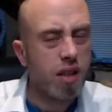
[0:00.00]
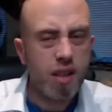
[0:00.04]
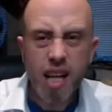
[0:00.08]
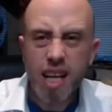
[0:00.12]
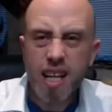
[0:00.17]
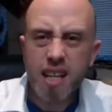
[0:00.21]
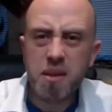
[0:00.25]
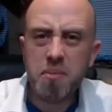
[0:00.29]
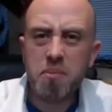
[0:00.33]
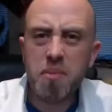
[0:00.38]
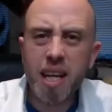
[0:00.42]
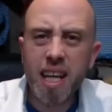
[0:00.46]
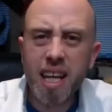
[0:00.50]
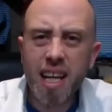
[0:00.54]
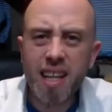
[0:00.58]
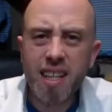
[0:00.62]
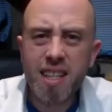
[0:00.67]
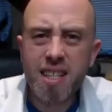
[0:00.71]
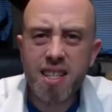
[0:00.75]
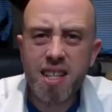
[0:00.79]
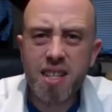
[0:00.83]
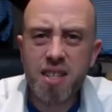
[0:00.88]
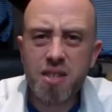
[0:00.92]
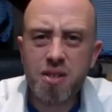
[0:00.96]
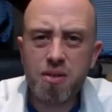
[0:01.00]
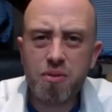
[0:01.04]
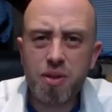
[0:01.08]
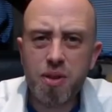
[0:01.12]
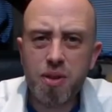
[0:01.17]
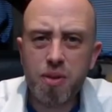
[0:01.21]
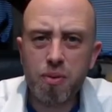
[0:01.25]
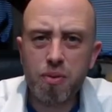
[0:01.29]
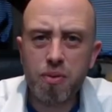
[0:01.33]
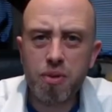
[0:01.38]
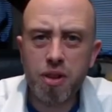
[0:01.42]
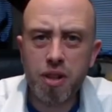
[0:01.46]
That didn't make any sense
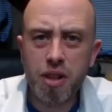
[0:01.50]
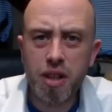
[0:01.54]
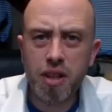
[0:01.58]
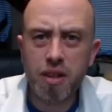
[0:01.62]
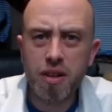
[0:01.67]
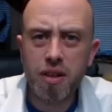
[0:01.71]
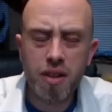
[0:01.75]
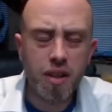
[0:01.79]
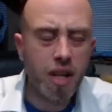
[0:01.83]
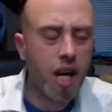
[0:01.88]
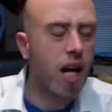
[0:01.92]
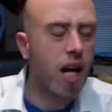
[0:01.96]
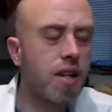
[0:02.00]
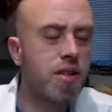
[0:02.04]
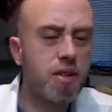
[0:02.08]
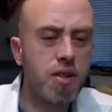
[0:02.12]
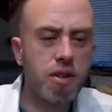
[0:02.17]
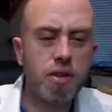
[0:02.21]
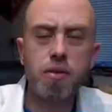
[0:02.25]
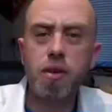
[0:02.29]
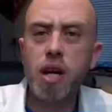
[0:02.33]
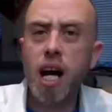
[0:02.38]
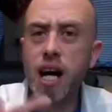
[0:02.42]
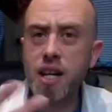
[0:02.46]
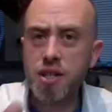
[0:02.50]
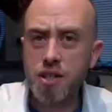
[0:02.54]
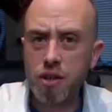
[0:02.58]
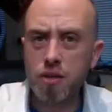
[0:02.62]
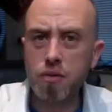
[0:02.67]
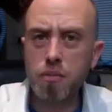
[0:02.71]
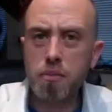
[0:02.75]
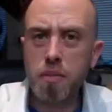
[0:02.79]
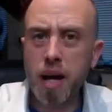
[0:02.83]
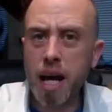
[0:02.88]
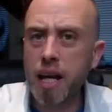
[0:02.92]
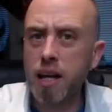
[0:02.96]
at all, did it? So as
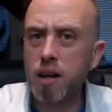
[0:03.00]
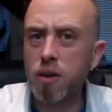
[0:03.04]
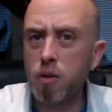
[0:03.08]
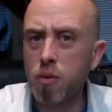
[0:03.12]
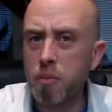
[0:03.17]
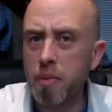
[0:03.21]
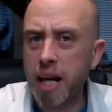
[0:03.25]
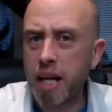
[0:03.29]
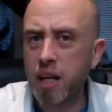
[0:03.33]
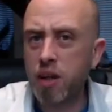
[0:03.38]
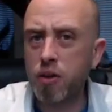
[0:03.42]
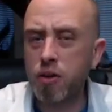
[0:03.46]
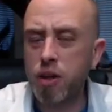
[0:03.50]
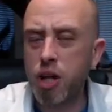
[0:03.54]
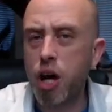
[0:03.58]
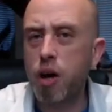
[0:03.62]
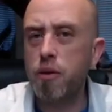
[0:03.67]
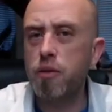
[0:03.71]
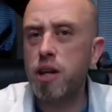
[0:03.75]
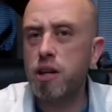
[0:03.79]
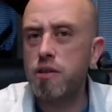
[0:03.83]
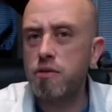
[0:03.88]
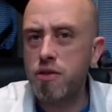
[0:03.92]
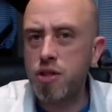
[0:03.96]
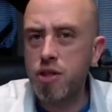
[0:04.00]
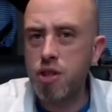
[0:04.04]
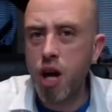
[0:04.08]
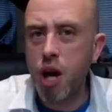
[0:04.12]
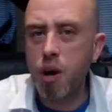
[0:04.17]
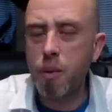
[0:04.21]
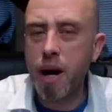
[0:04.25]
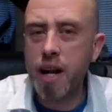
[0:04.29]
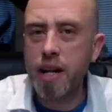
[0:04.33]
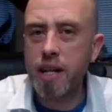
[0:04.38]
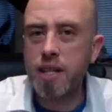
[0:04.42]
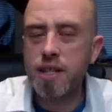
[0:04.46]
you may or may not know, there's
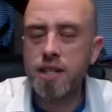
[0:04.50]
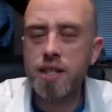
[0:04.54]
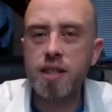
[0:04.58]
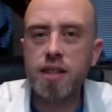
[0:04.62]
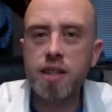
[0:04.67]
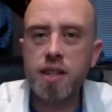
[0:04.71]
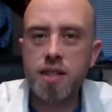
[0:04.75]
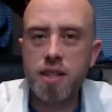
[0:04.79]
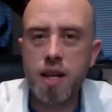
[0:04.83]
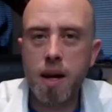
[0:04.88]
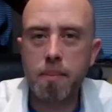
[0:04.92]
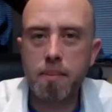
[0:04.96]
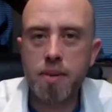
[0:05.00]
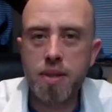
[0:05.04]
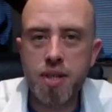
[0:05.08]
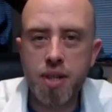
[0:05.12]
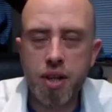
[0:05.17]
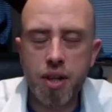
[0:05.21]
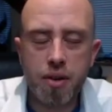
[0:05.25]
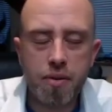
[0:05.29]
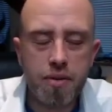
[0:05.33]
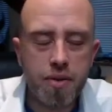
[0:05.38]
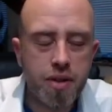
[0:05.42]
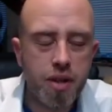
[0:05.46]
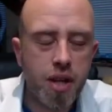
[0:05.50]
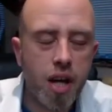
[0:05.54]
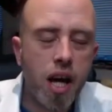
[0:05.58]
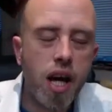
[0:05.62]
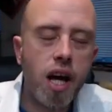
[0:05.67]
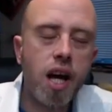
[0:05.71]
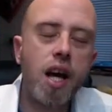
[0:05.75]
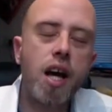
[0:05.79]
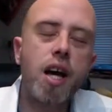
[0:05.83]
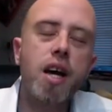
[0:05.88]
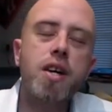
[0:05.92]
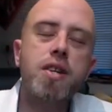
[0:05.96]
no edits in these episodes.
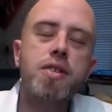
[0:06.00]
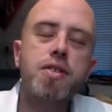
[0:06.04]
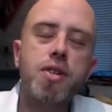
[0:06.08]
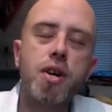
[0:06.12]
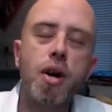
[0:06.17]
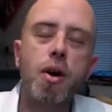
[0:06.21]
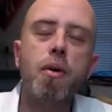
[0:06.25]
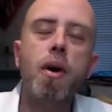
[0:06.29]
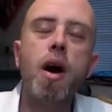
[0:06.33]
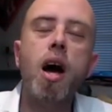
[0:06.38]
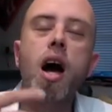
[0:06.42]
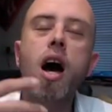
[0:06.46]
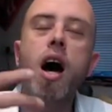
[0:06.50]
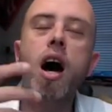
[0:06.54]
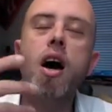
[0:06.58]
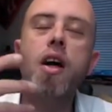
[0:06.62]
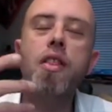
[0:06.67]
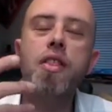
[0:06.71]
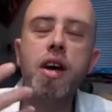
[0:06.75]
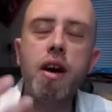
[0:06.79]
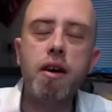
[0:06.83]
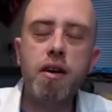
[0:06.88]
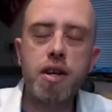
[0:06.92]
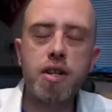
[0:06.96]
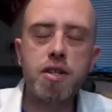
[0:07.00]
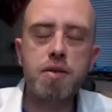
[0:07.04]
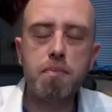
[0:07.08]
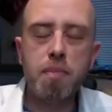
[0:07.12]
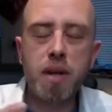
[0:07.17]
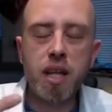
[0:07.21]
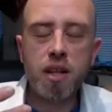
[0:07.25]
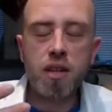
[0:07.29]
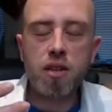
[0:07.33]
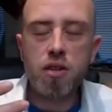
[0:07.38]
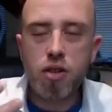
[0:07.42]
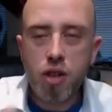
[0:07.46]
So there has
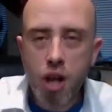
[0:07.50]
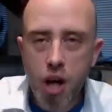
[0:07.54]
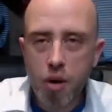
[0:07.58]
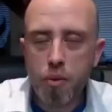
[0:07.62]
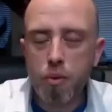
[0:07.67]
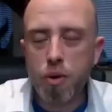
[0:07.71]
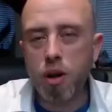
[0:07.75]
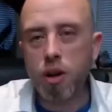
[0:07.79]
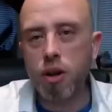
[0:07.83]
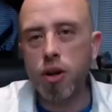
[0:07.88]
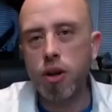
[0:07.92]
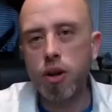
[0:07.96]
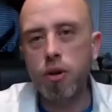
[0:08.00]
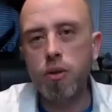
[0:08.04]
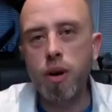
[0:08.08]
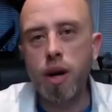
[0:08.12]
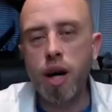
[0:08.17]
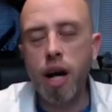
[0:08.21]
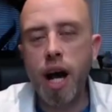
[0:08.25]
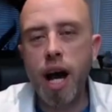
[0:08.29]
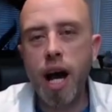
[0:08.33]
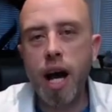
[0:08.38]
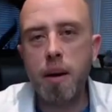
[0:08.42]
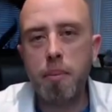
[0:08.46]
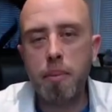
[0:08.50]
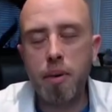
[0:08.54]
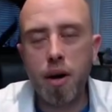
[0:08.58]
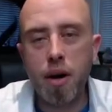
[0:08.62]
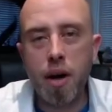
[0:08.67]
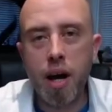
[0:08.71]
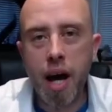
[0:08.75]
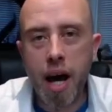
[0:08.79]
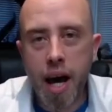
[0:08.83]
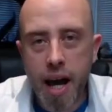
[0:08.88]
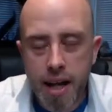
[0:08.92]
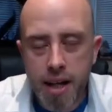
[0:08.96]
been no glue
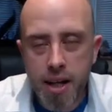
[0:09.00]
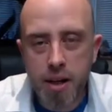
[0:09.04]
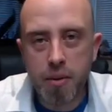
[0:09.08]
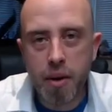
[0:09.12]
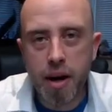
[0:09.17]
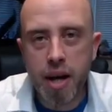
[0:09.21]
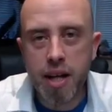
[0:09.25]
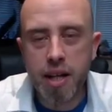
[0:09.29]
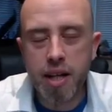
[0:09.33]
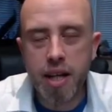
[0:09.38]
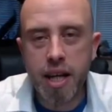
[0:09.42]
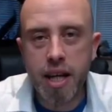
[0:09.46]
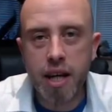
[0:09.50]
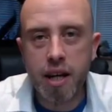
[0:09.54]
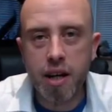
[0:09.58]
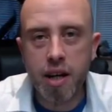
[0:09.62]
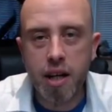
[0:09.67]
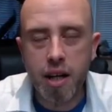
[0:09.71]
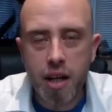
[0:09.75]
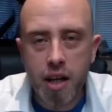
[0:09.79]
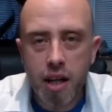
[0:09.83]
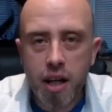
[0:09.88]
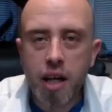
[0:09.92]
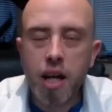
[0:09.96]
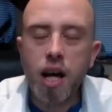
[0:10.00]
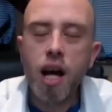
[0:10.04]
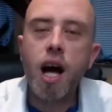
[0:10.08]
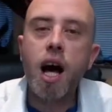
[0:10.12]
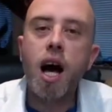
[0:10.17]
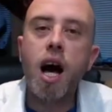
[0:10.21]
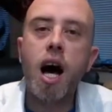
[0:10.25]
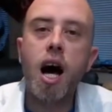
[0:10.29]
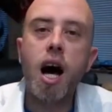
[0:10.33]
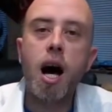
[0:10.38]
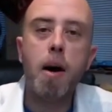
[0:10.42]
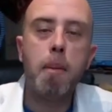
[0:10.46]
put anywhere near her,
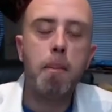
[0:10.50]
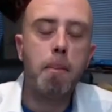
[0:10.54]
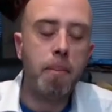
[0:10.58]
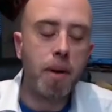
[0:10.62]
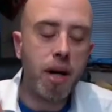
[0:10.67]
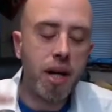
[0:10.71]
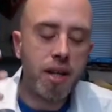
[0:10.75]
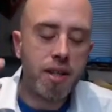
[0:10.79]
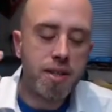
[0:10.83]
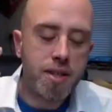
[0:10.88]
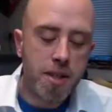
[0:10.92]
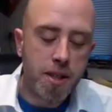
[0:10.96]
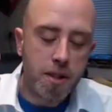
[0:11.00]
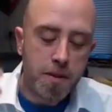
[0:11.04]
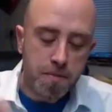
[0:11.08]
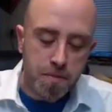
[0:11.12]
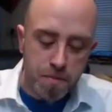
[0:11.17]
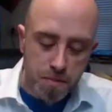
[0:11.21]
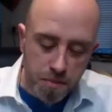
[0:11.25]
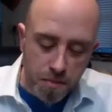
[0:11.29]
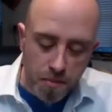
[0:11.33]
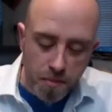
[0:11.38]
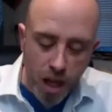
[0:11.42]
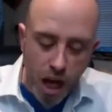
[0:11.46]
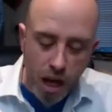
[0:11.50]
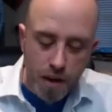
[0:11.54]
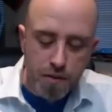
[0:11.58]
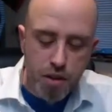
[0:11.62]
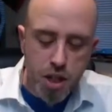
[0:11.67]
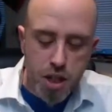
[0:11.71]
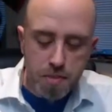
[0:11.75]
but I've